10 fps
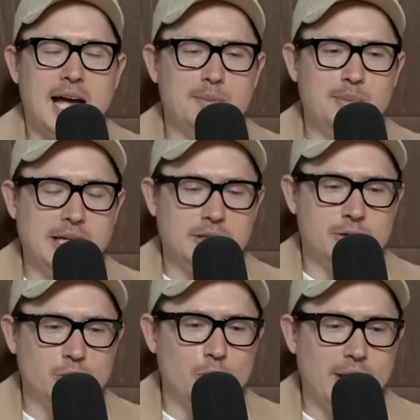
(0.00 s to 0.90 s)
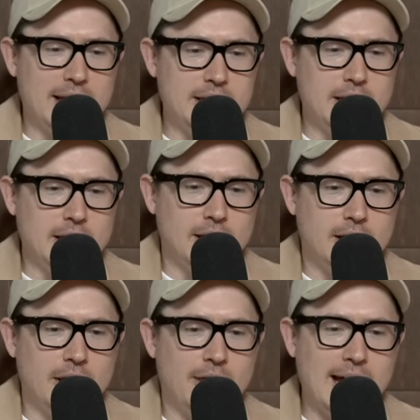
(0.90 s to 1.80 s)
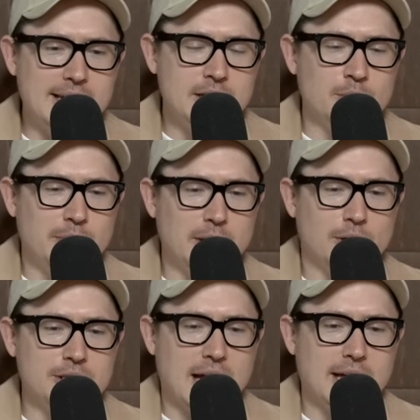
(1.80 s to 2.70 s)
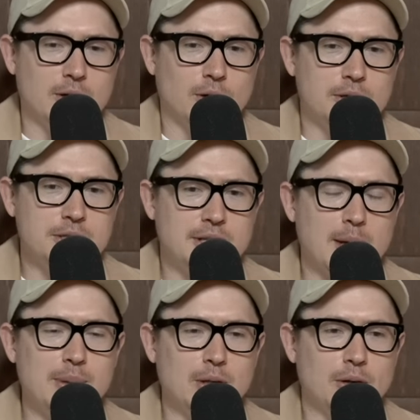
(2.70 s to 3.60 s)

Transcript: had pick two that year. They didn't bid on Daicos. They bid